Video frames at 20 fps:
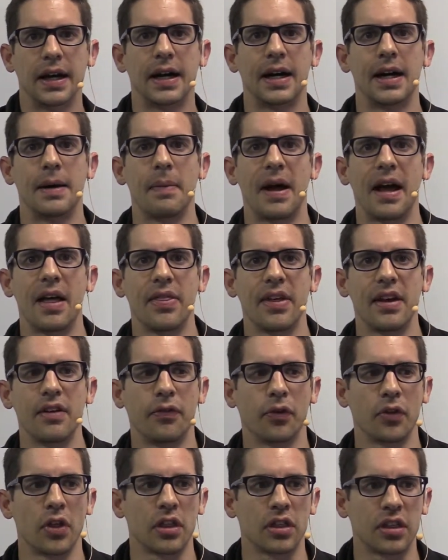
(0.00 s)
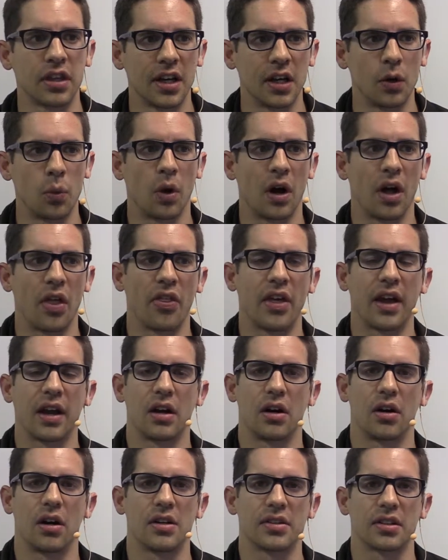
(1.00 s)
And then for the third one, they're
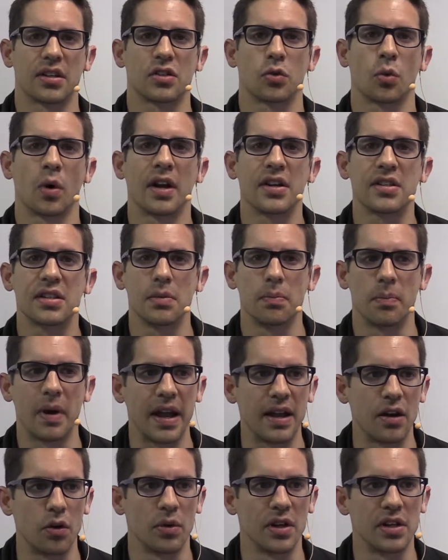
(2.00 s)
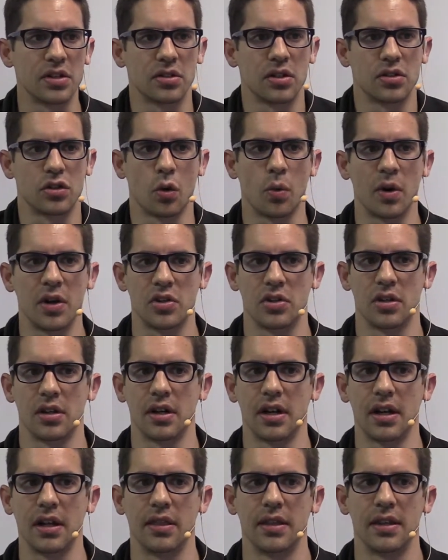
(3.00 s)
going to ask us what is the main research
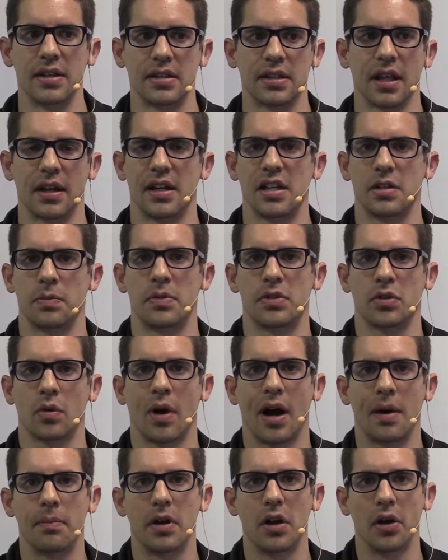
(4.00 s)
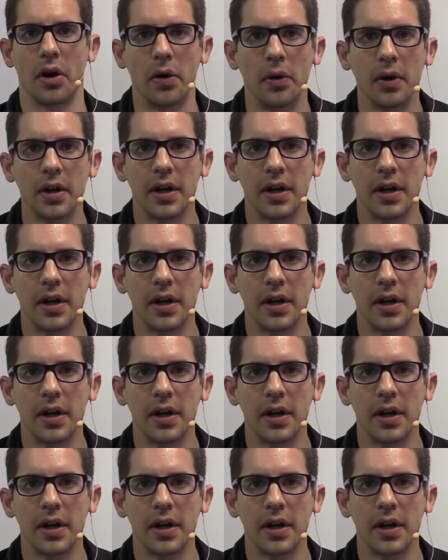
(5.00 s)
question in the studies prescribed below.